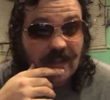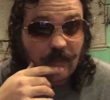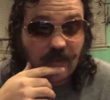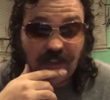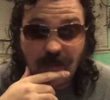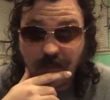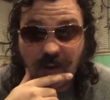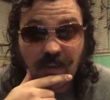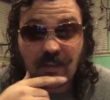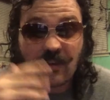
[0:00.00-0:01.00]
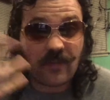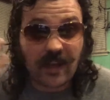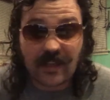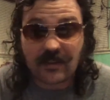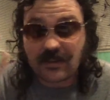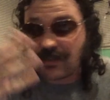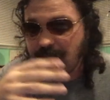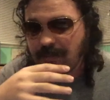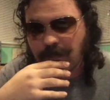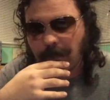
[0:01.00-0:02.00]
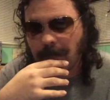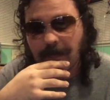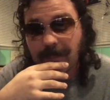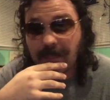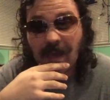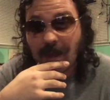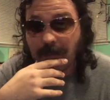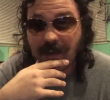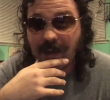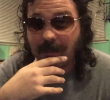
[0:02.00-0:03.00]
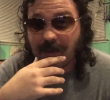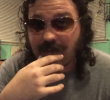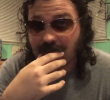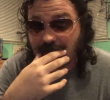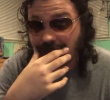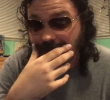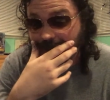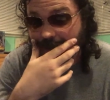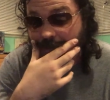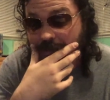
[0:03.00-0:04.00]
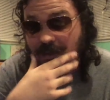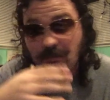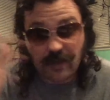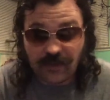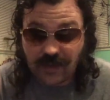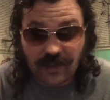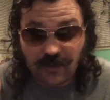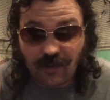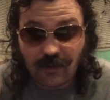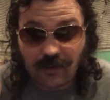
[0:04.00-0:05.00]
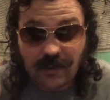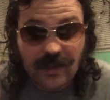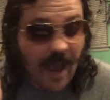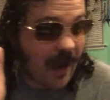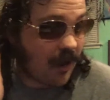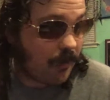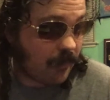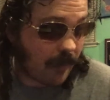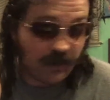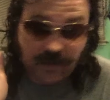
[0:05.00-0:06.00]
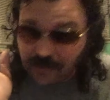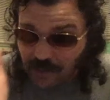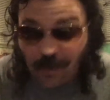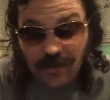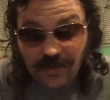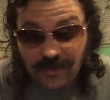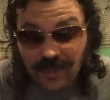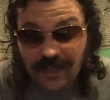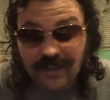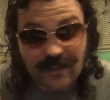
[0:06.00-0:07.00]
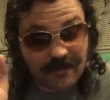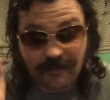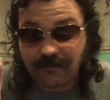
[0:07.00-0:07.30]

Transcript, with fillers: Was not impressive, and not I'm not I'm not gonna see it. So, but I said it's all I know. My brother he wants to see it.